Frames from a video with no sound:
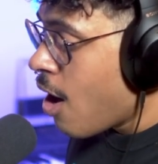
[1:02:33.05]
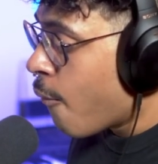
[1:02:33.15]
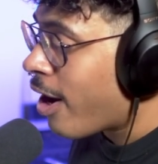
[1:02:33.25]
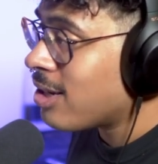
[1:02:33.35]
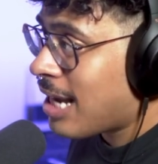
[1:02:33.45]

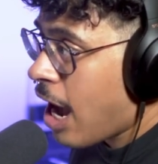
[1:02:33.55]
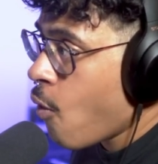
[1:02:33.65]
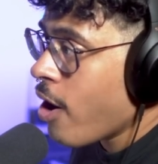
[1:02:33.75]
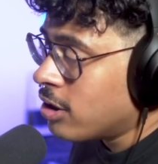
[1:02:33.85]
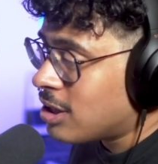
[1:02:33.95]
Whereas
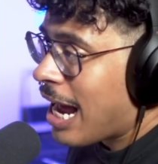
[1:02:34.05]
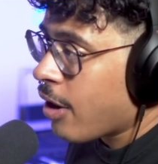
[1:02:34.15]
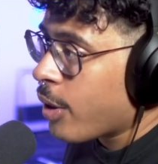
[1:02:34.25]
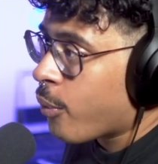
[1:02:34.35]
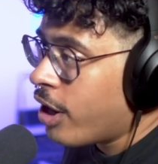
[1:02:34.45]
now we understand
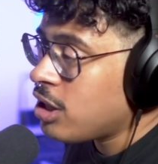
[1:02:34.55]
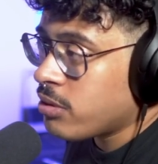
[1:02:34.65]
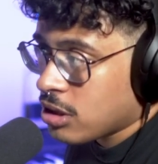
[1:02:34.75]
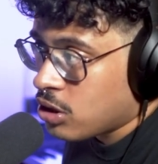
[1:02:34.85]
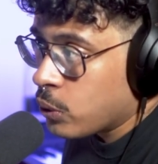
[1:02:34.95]
how it works,
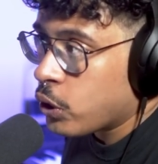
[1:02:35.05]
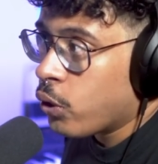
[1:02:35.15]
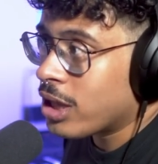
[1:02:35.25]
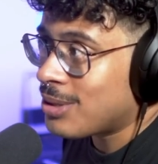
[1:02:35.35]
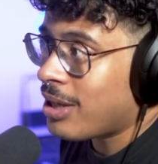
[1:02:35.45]
which is so
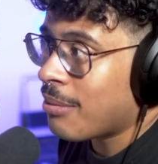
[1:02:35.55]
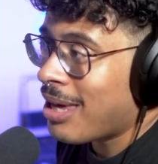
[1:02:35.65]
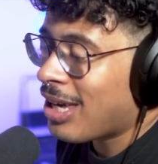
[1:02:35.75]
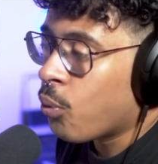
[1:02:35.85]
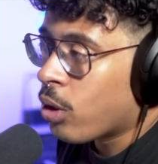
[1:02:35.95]
cool because we can
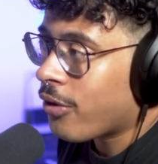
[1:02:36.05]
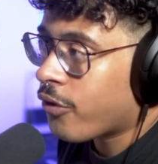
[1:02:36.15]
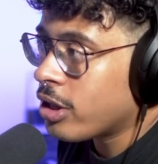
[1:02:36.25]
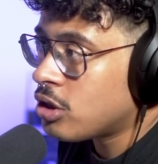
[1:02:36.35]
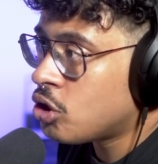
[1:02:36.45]
make it work
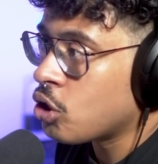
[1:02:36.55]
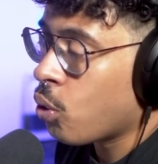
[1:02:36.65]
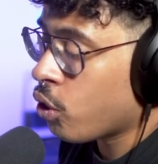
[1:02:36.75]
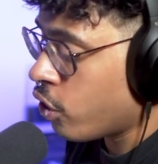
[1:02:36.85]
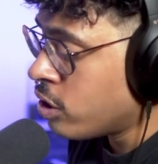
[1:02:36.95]
for us
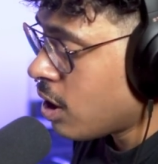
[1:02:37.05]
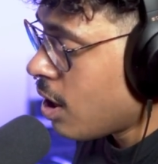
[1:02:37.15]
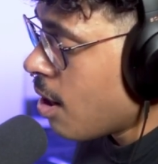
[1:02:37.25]
so good.